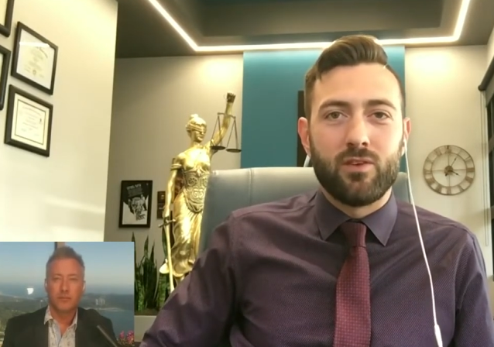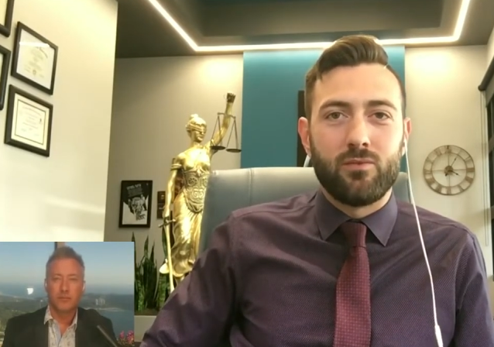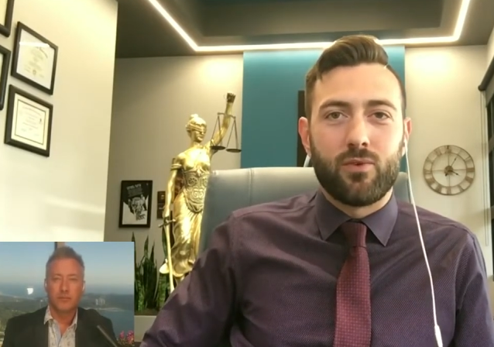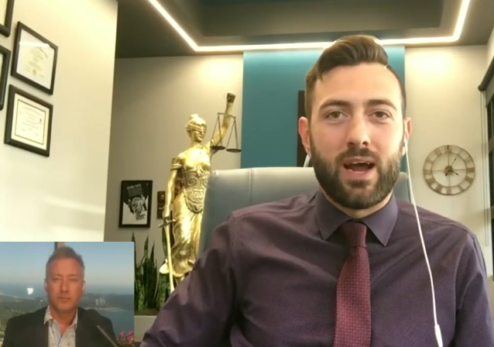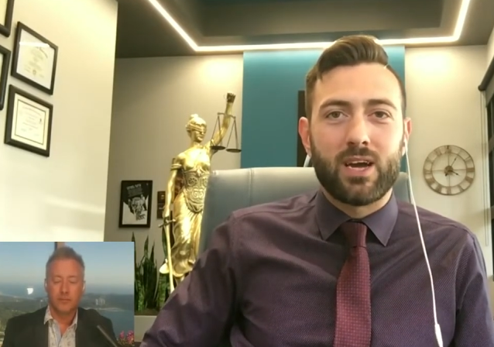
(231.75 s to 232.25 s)

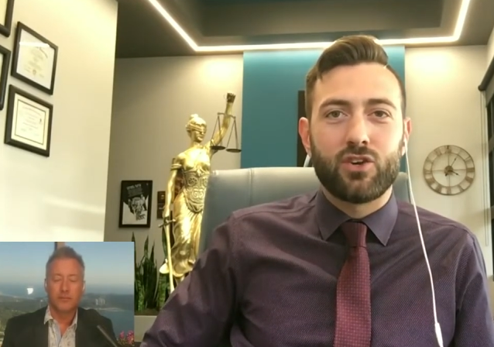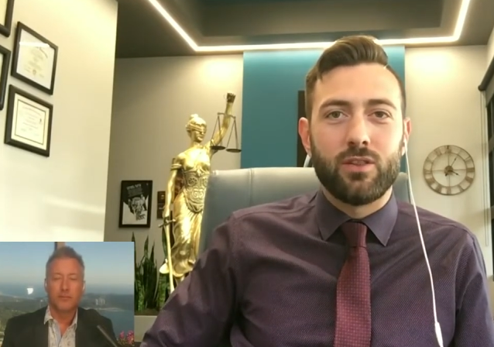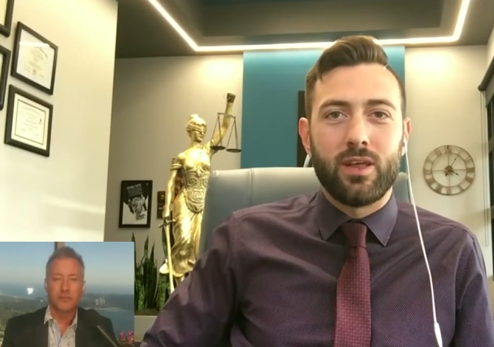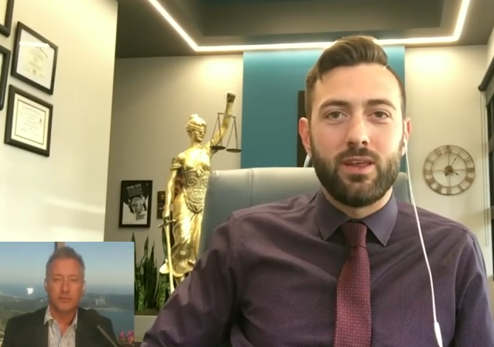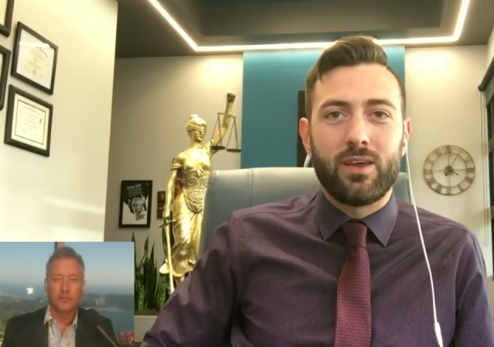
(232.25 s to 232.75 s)

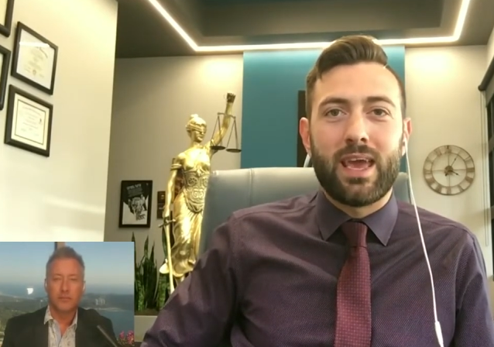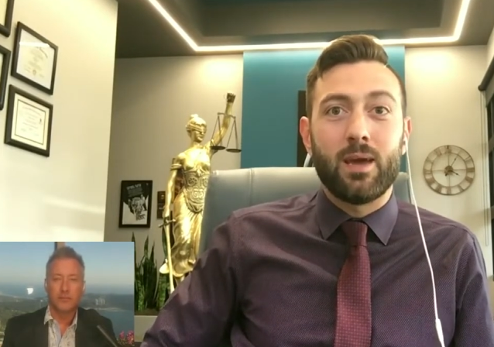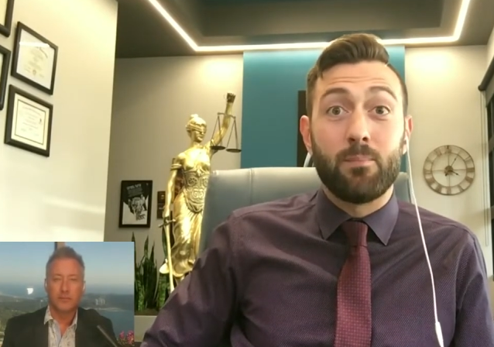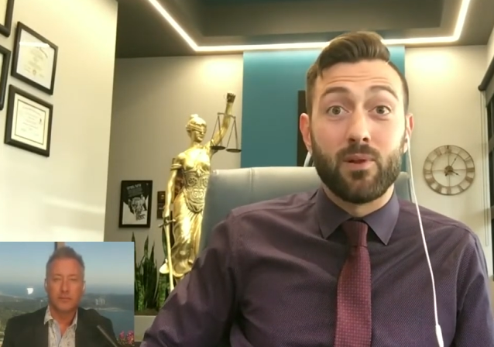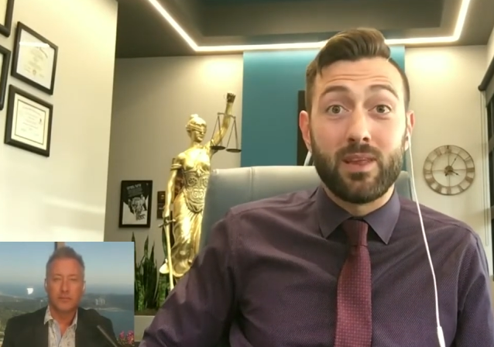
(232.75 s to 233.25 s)
Speaker 1: infraction that you
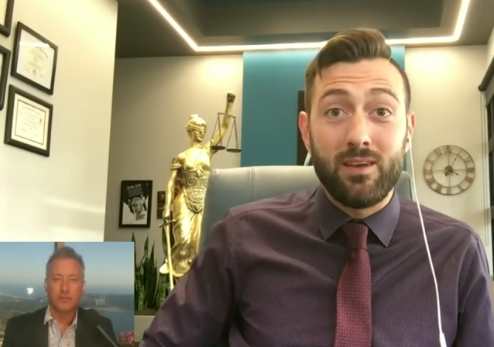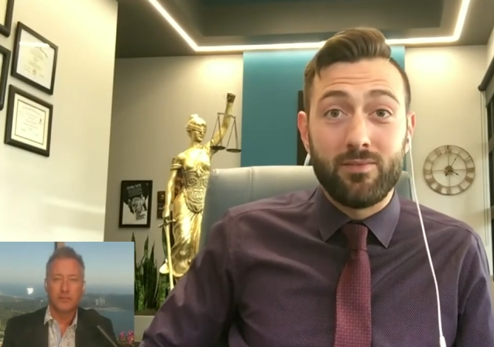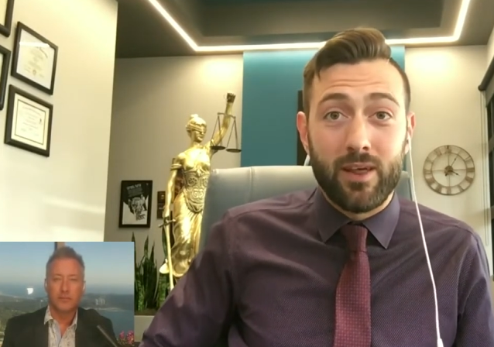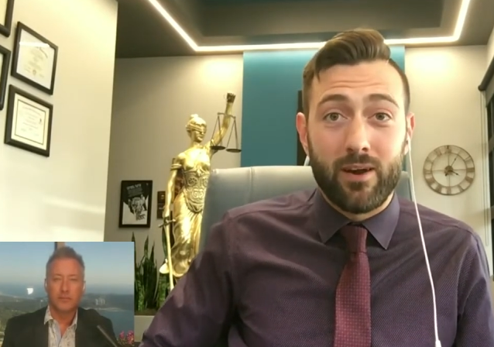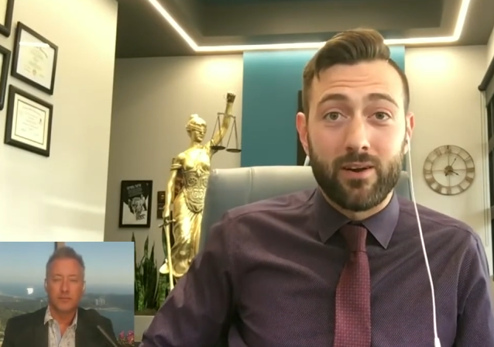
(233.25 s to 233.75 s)
can't
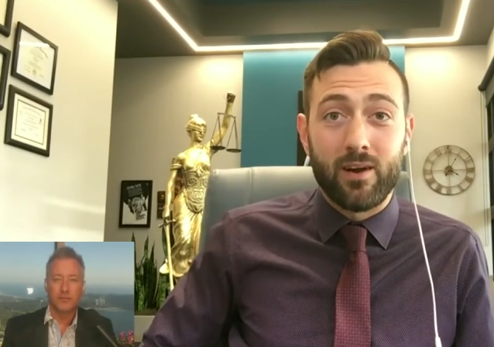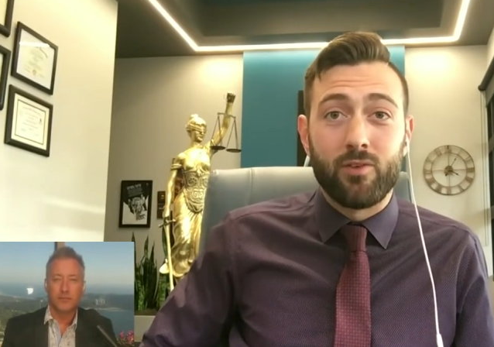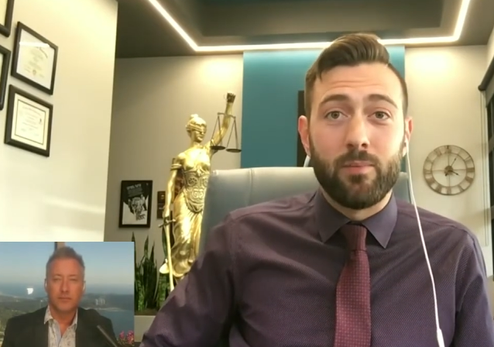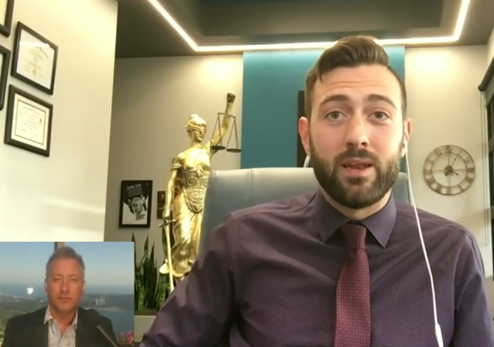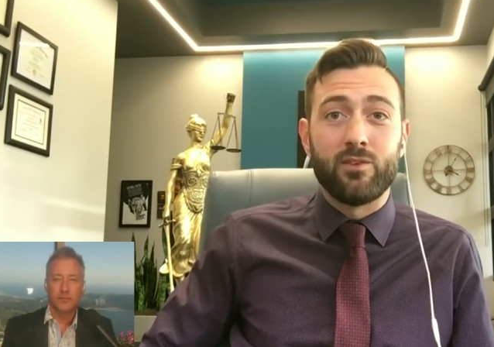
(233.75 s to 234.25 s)
believe that our
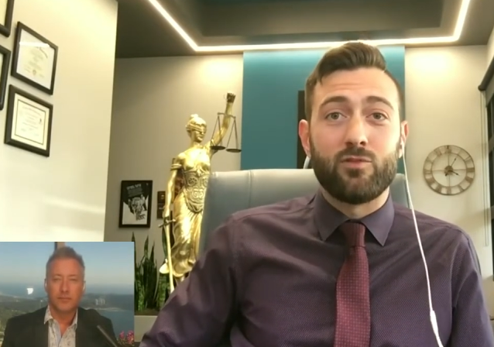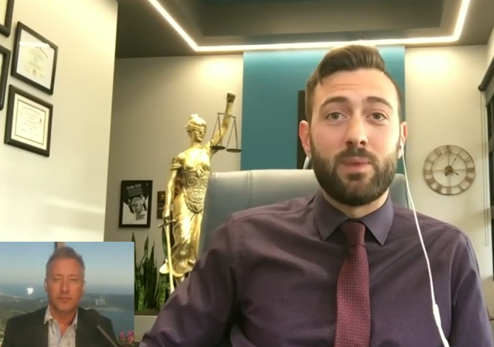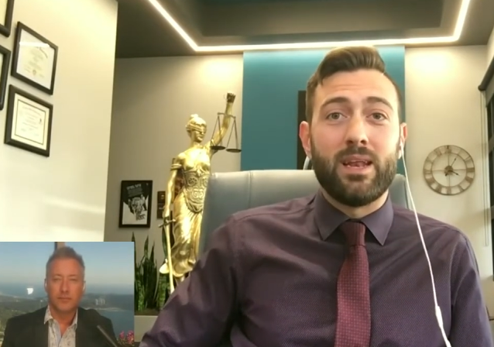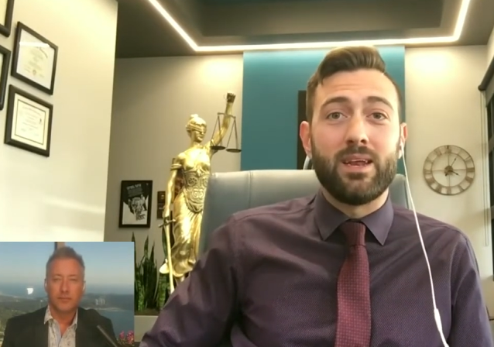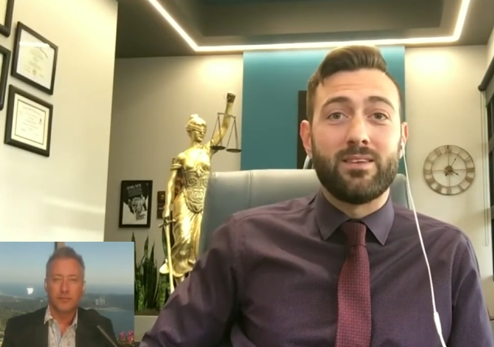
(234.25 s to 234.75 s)
government is
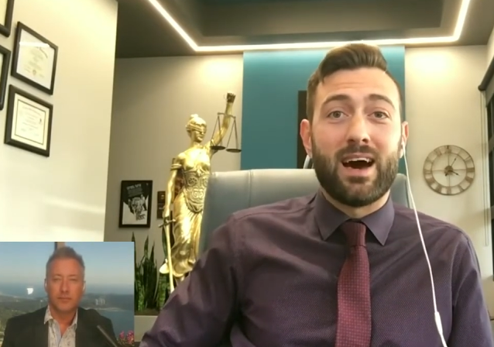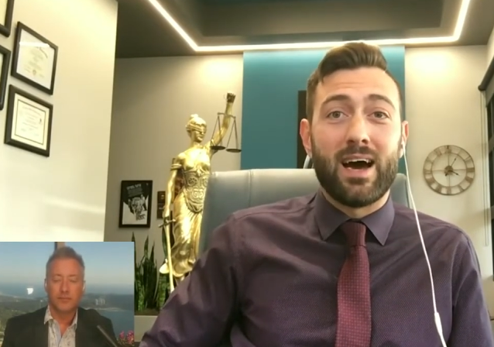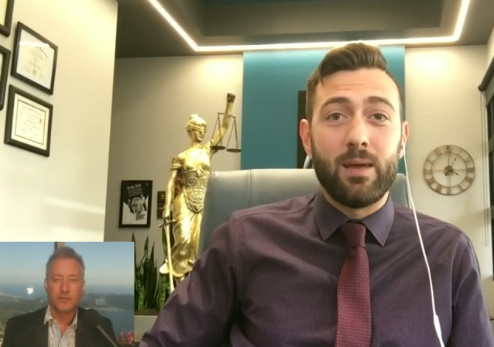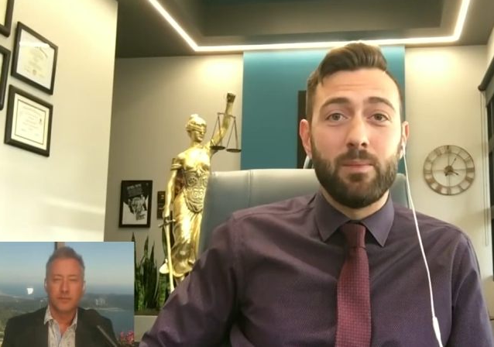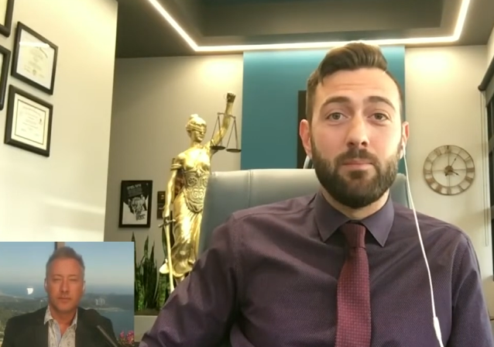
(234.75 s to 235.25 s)
spending
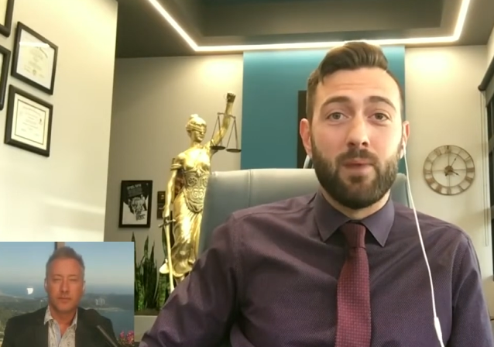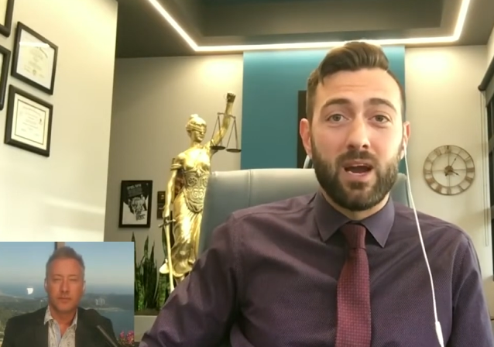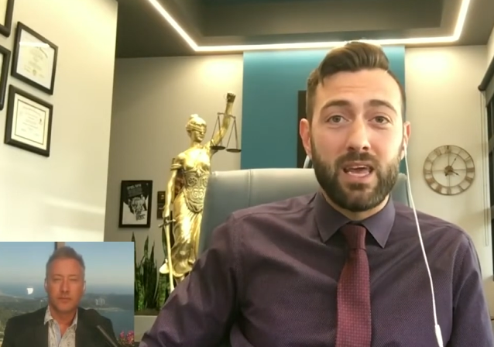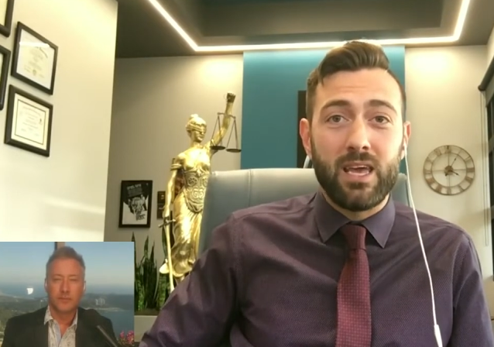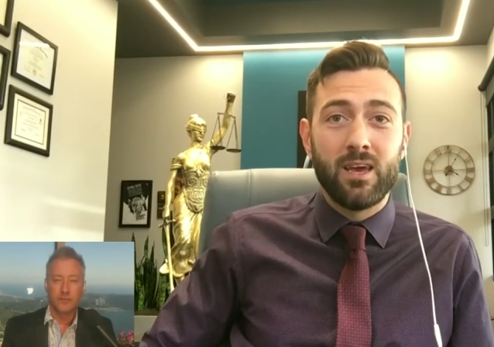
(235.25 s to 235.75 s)
time and
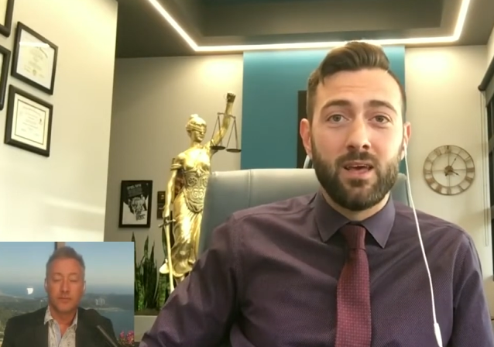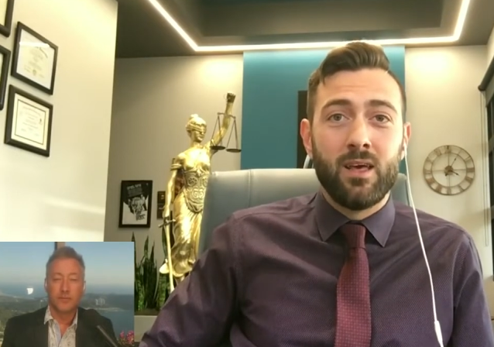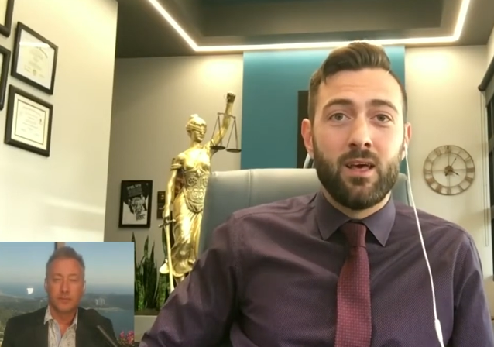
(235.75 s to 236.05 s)
money